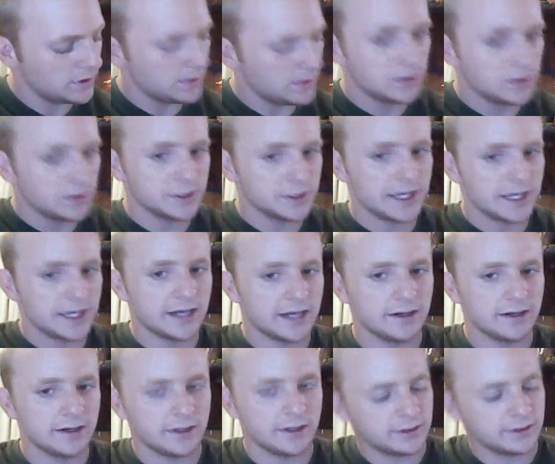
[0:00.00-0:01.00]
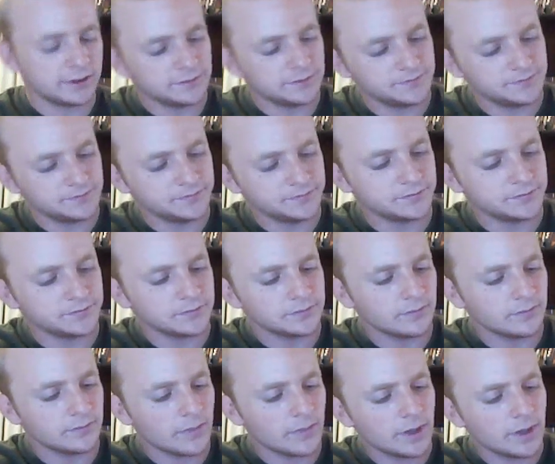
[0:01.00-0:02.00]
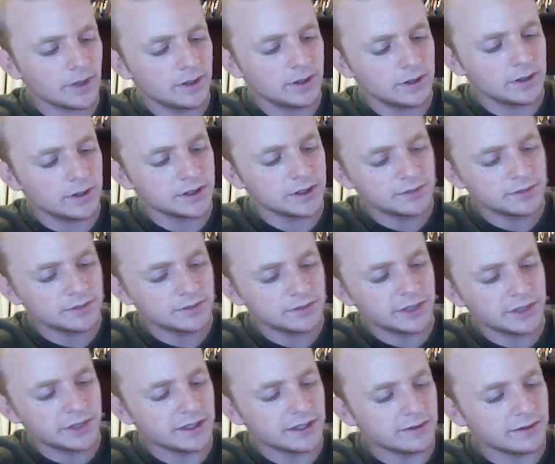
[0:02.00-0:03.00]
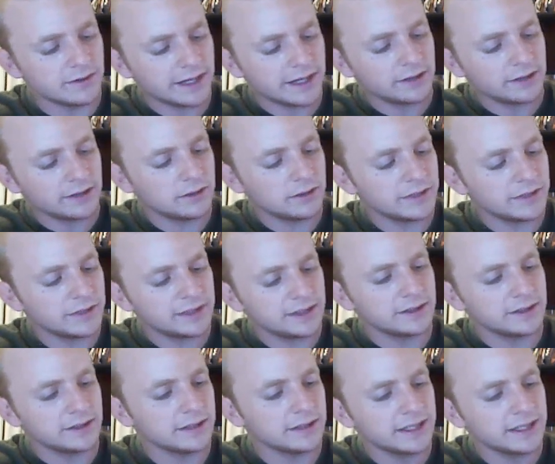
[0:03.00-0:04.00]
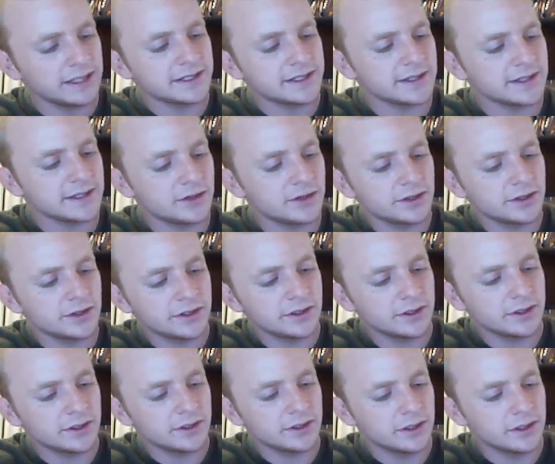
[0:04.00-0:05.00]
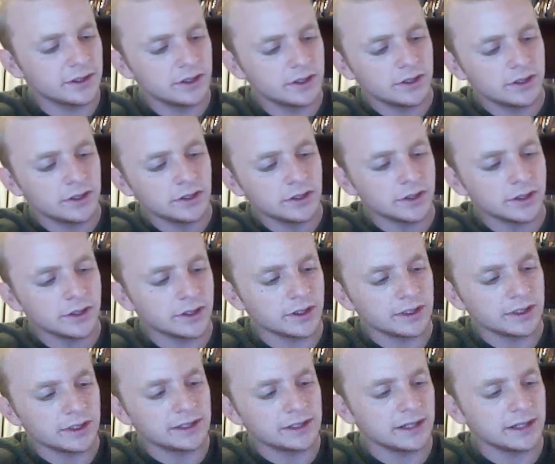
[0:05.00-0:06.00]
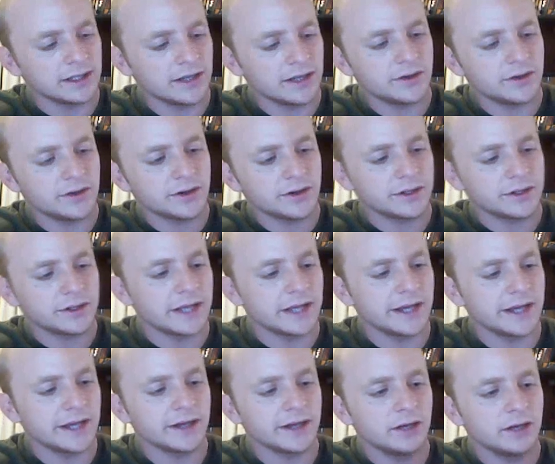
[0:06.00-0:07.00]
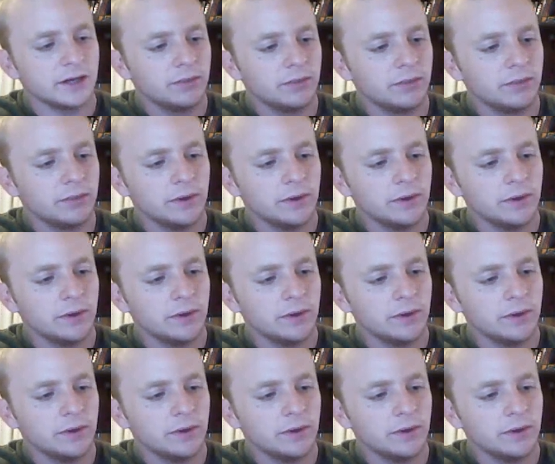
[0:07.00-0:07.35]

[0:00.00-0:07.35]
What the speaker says: Just add it on, spread it around a little bit, let it soak, let the leather take it up.